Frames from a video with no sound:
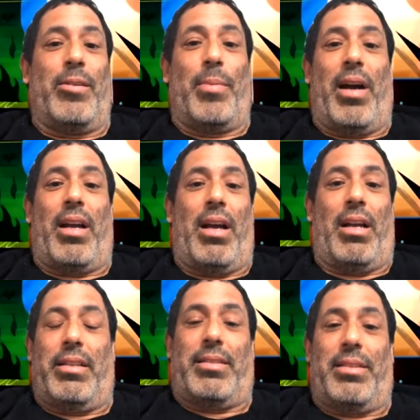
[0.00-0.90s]
oh my
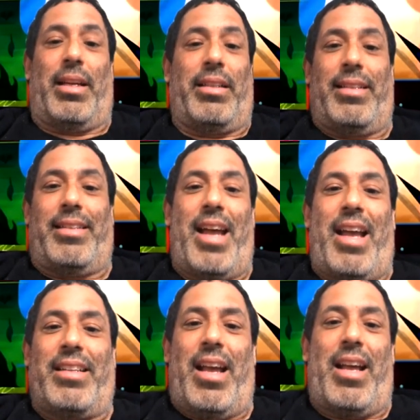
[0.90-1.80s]
God, listen, I did
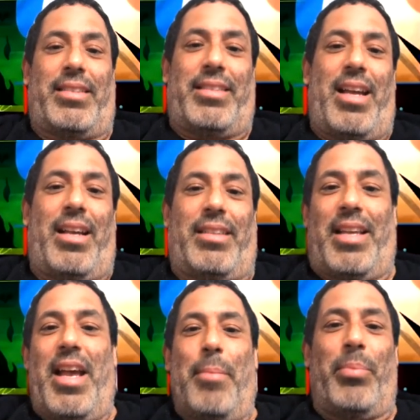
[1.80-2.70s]
that. Yes, yes.